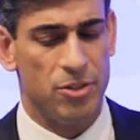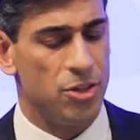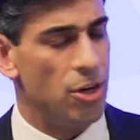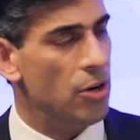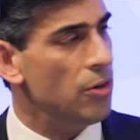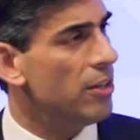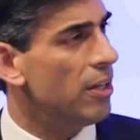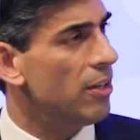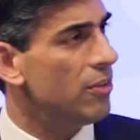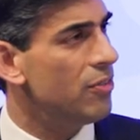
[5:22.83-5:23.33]

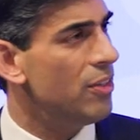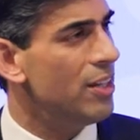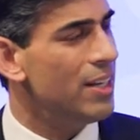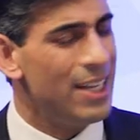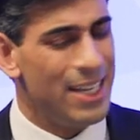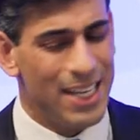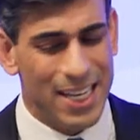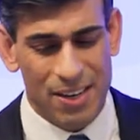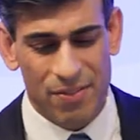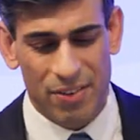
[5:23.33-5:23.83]
showed us
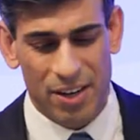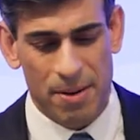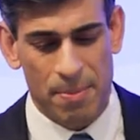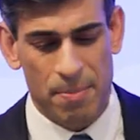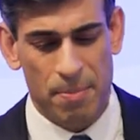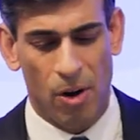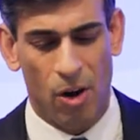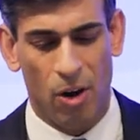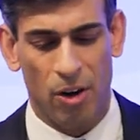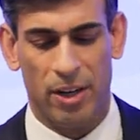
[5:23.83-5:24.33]
that even
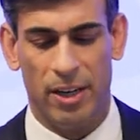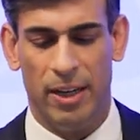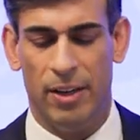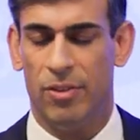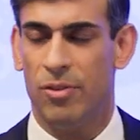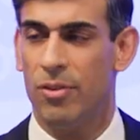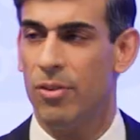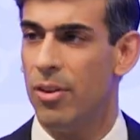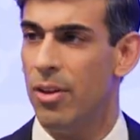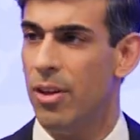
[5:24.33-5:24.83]
in
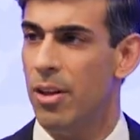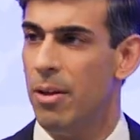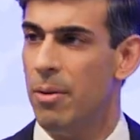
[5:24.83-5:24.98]
markets,